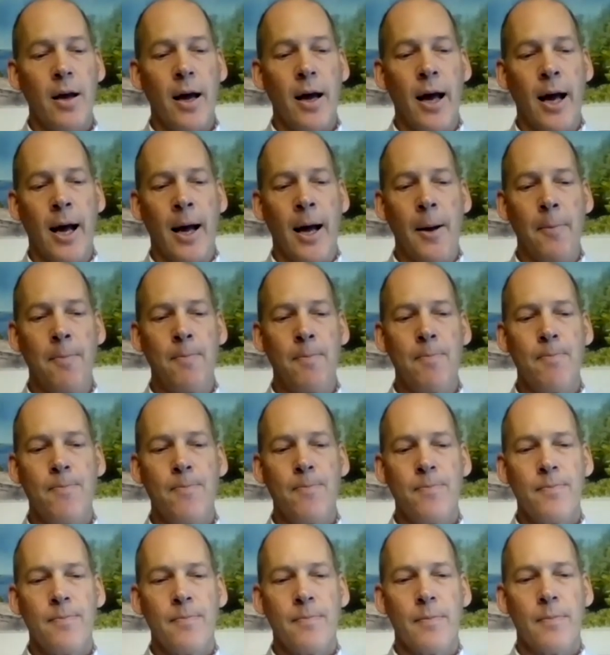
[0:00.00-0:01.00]

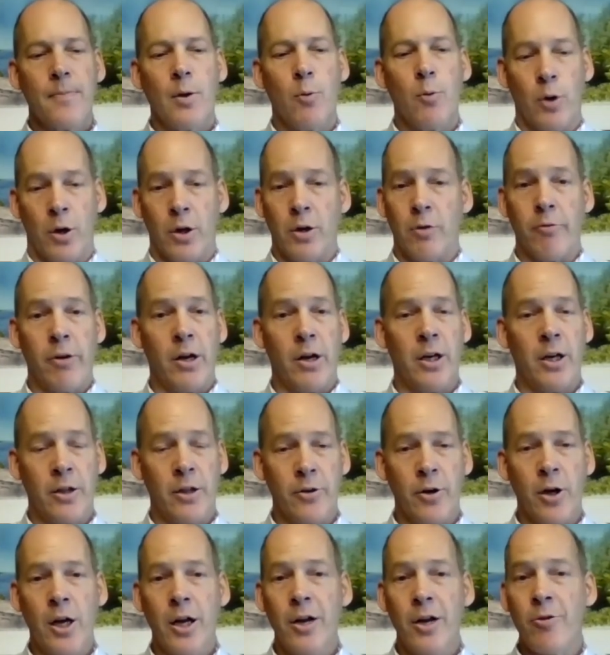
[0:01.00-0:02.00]
We're going to run
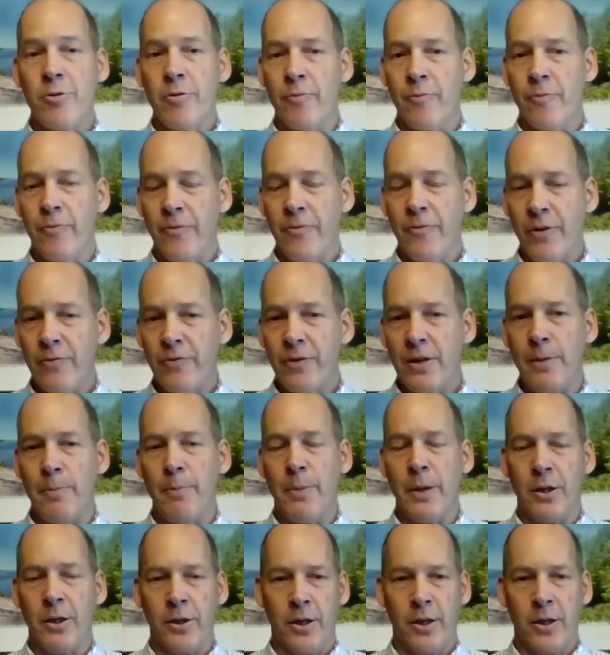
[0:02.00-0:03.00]
another $150
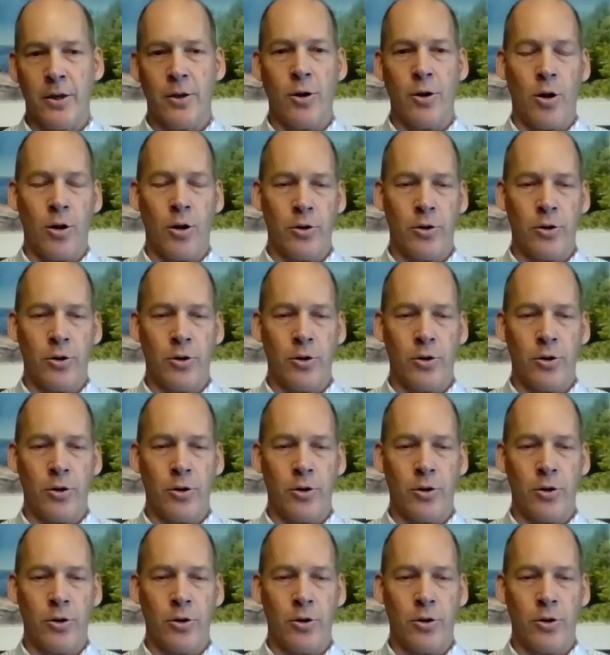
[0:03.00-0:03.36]
billion